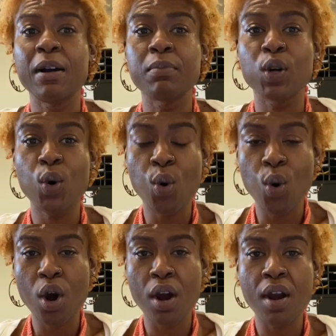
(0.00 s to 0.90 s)

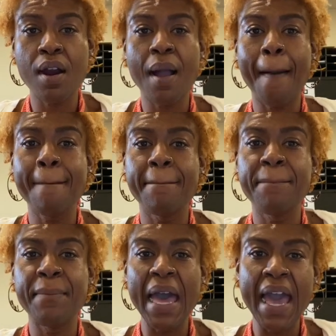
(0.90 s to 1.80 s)
core,
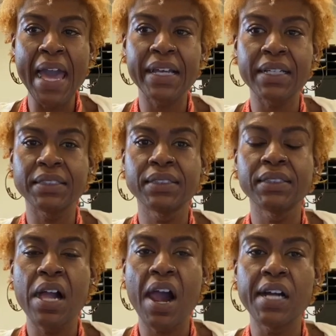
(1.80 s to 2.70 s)
back
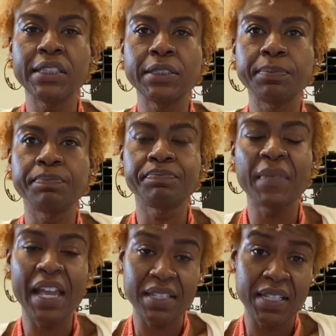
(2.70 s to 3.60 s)

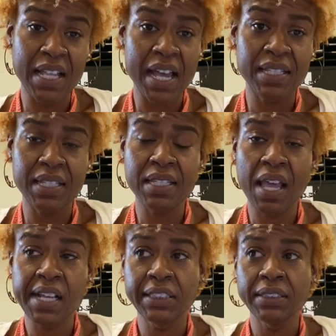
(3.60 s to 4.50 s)
exercises.
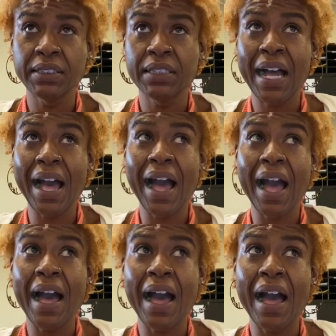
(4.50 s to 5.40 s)

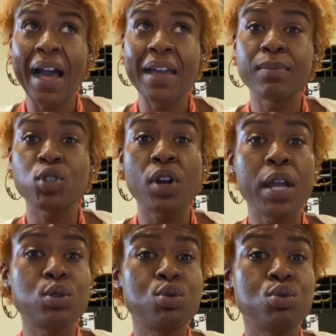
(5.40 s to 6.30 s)
I am
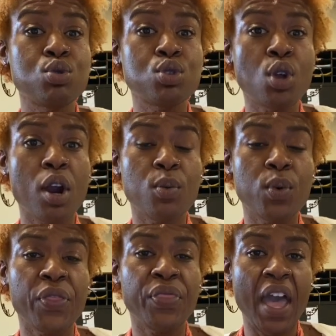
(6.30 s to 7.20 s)
trying to start
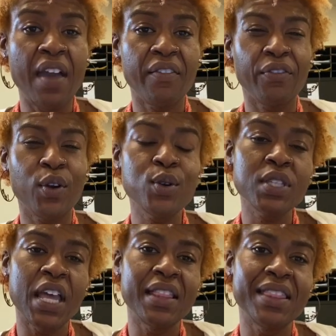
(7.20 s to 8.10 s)
with that first
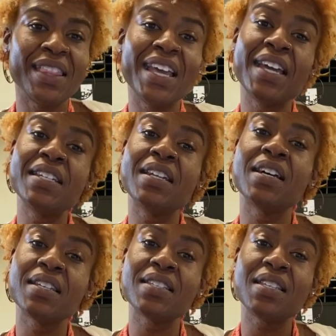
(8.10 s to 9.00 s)
and
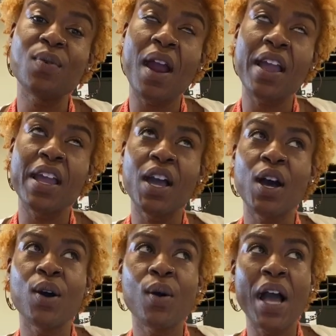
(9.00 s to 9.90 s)
then see where I can
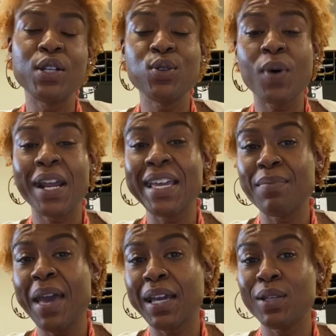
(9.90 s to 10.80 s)
go. I do want to get
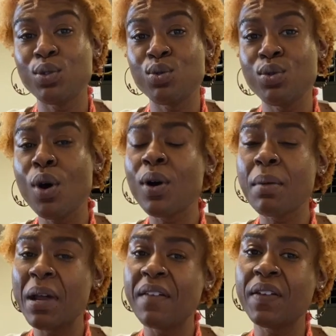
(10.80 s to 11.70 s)
back into yoga,
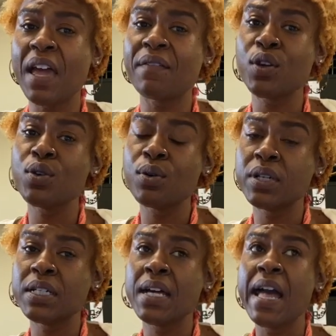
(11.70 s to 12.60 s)
but I feel like for
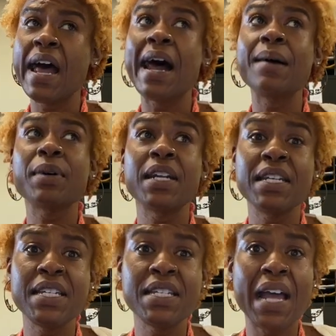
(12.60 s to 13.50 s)
yoga, I'm going to
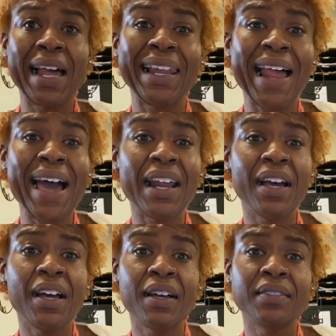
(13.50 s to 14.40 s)
need a lot
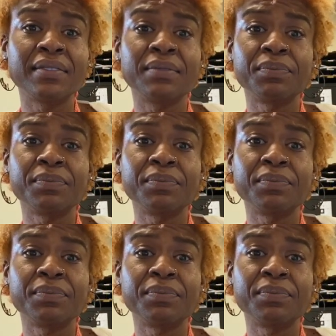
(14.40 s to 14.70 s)
of